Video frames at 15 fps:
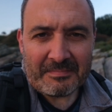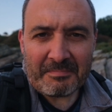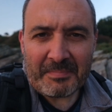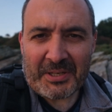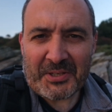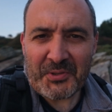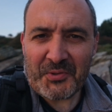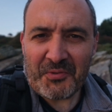
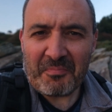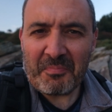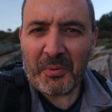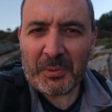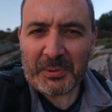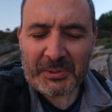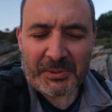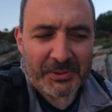pictures of
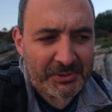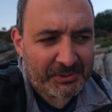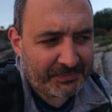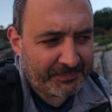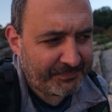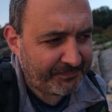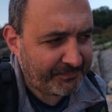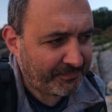boulders
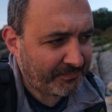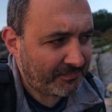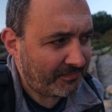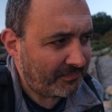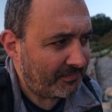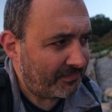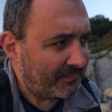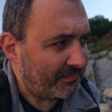
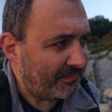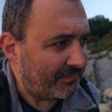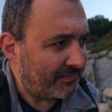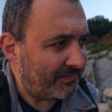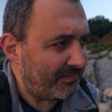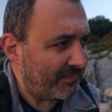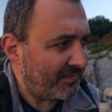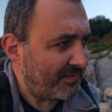
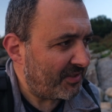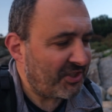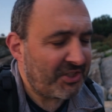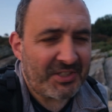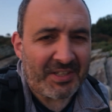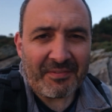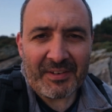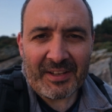and
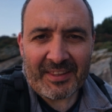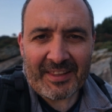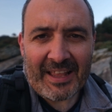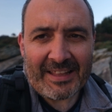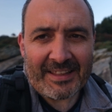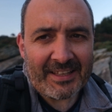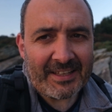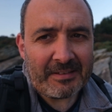stuff like
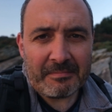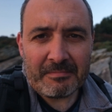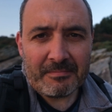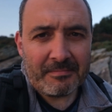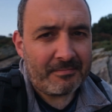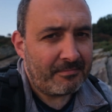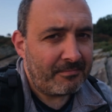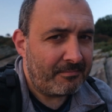that, then
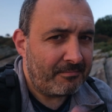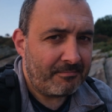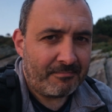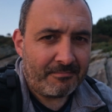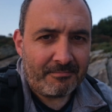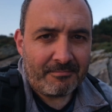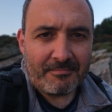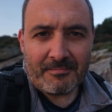
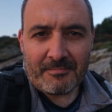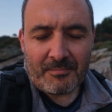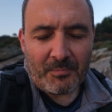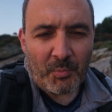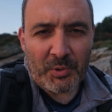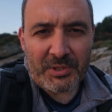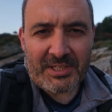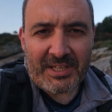
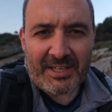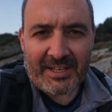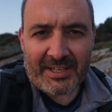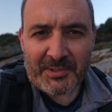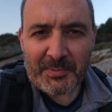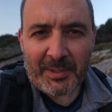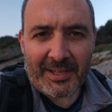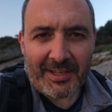we'll see you
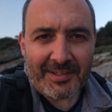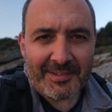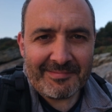next week.